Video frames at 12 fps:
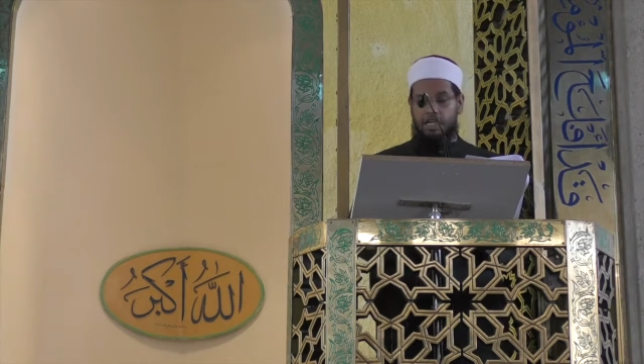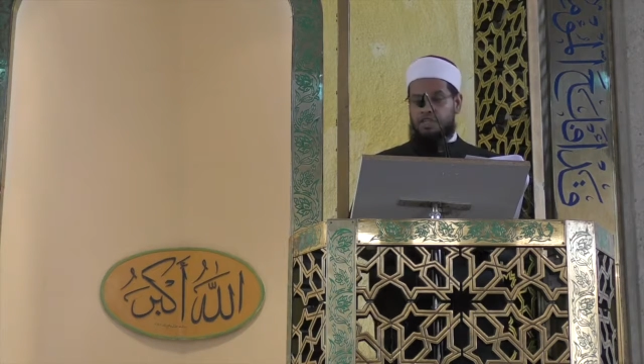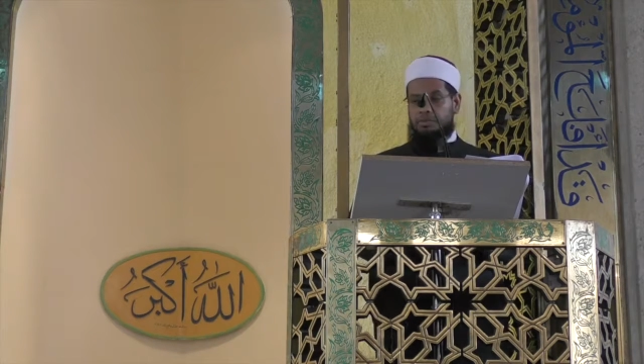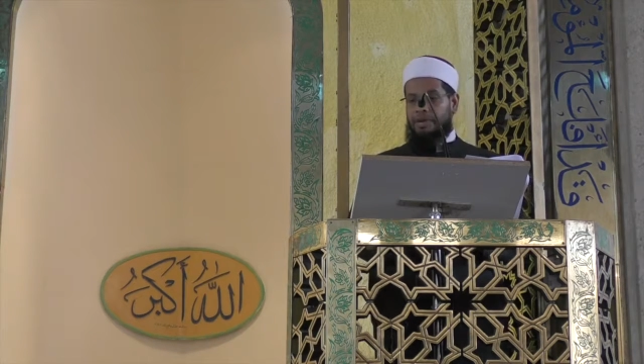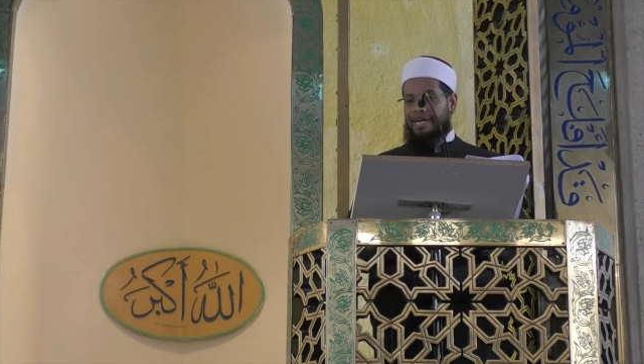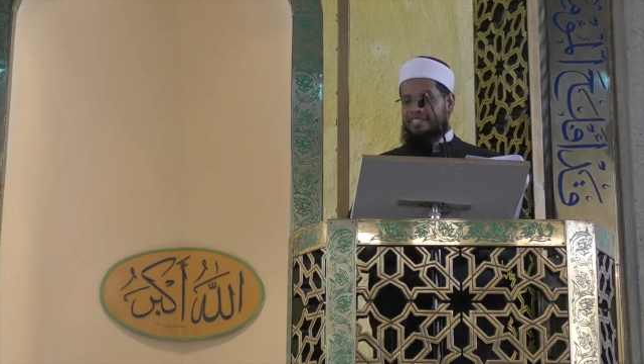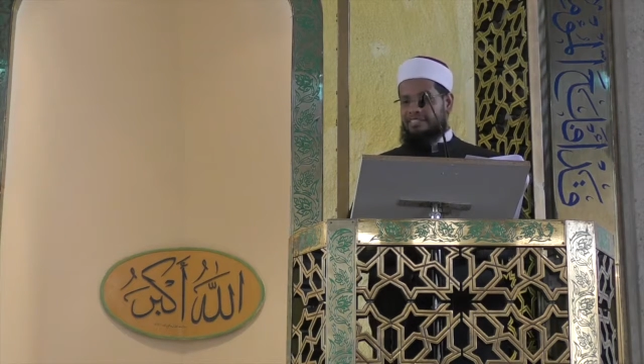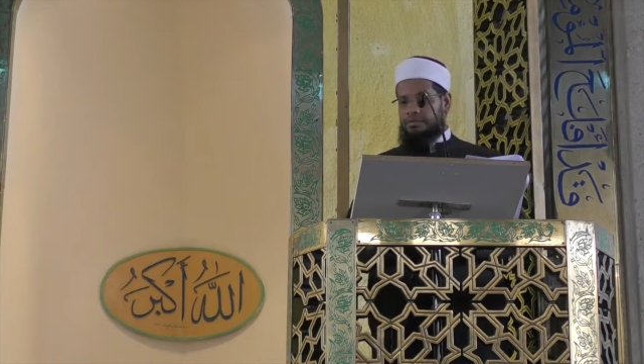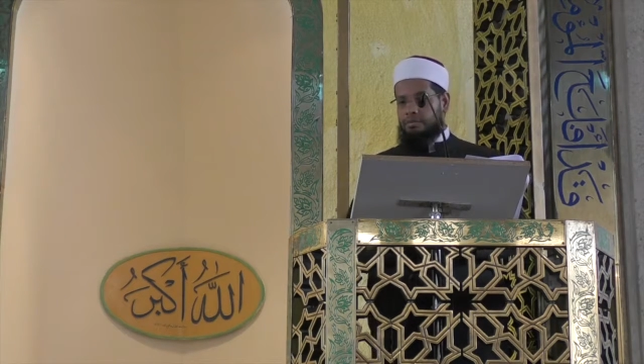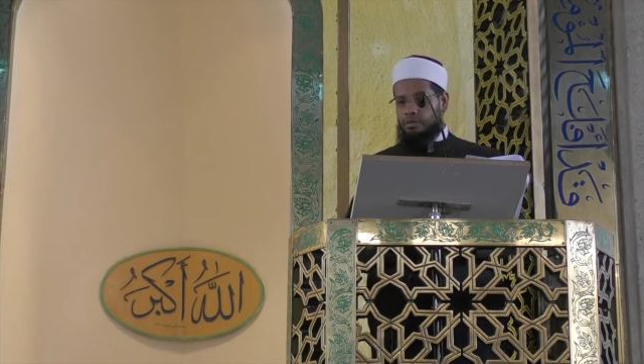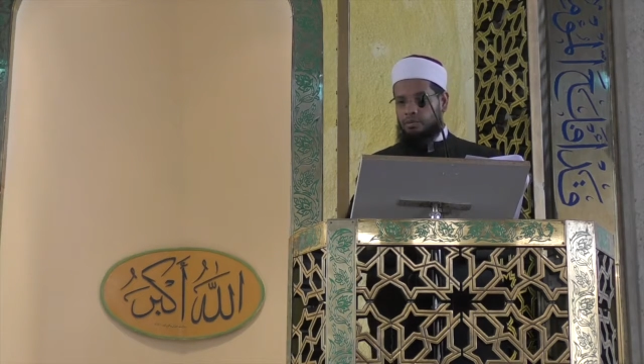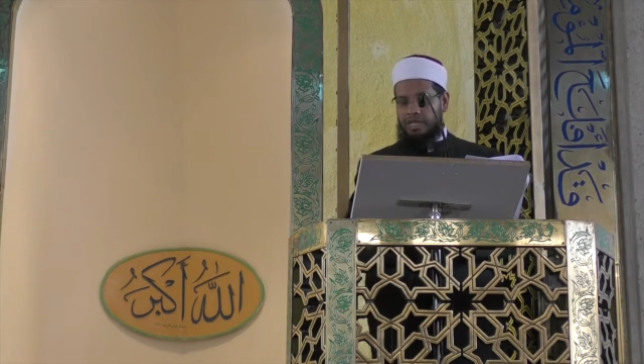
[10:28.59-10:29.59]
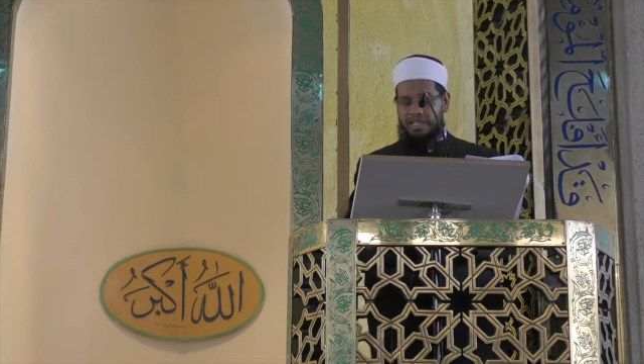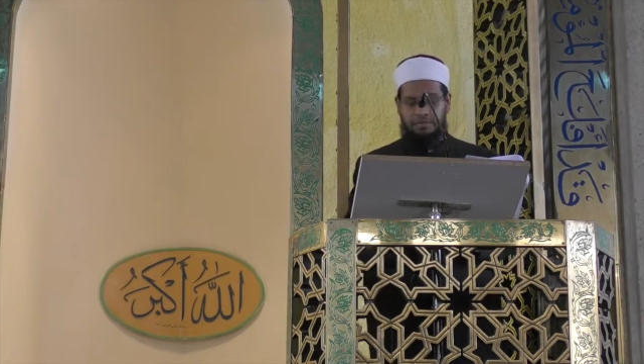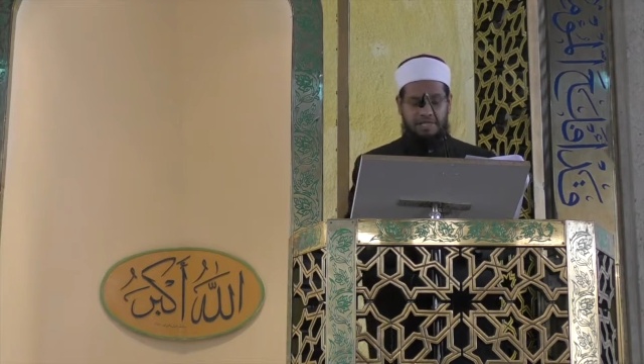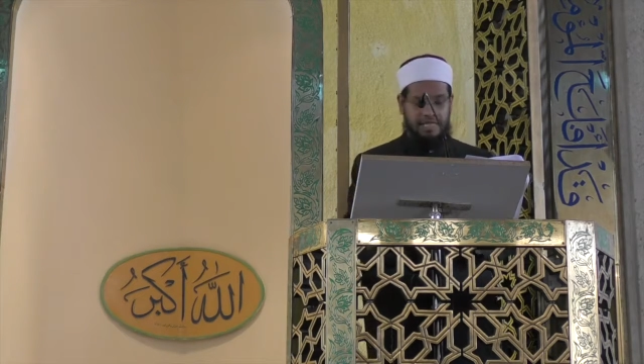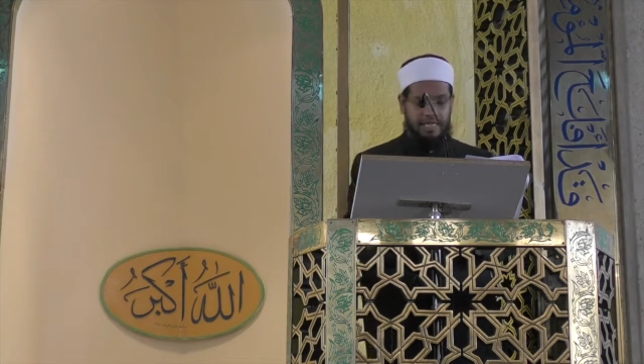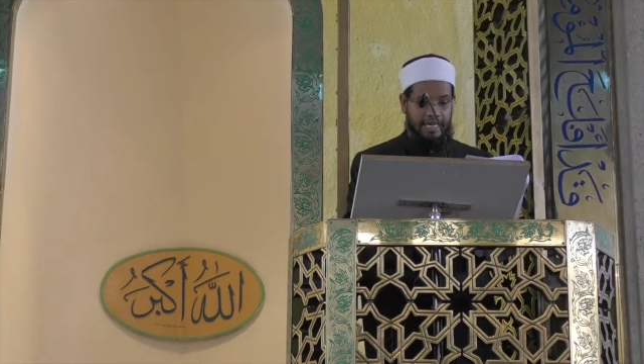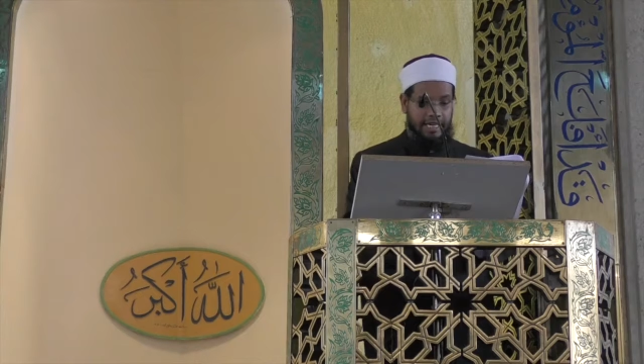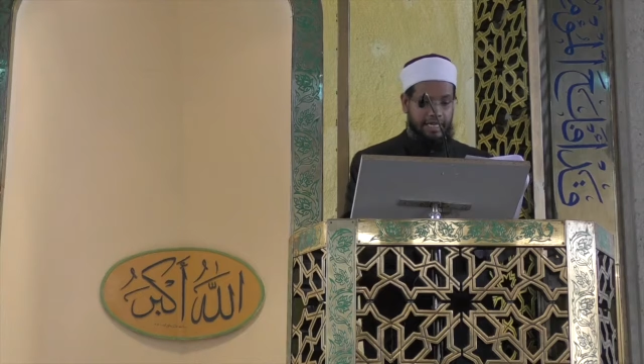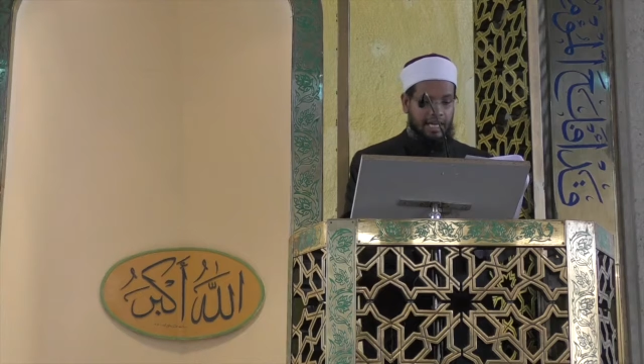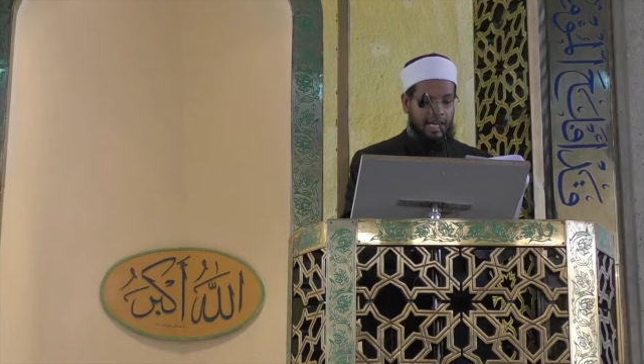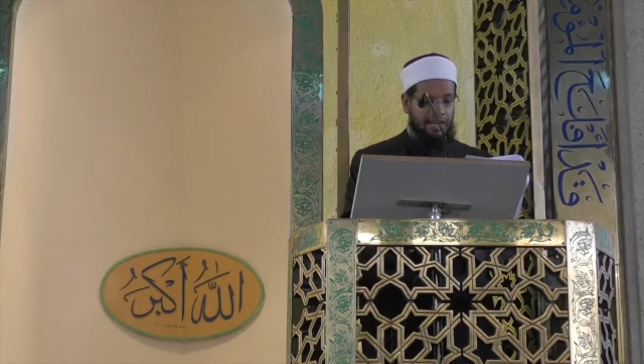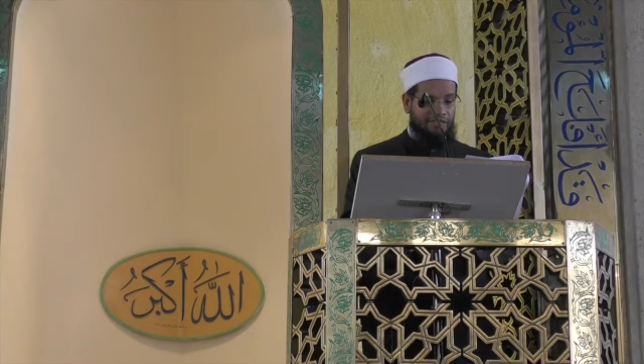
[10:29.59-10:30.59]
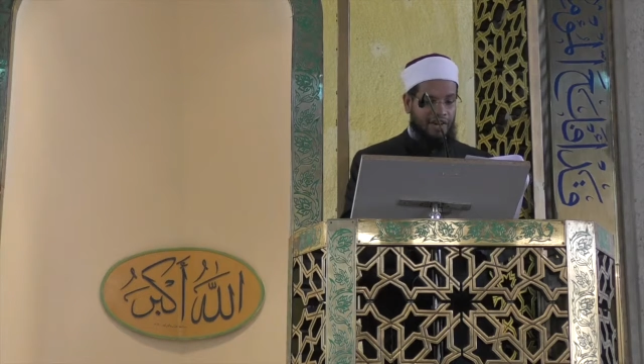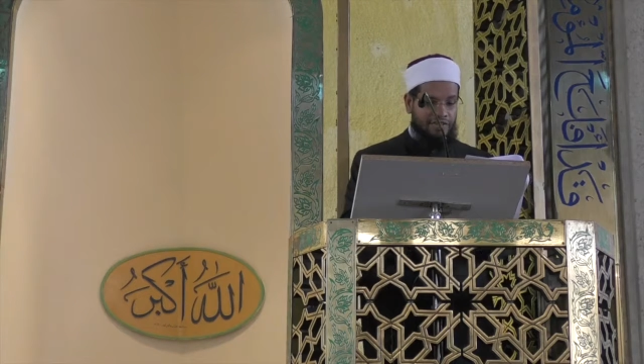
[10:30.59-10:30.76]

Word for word: to practice upon what has been said. If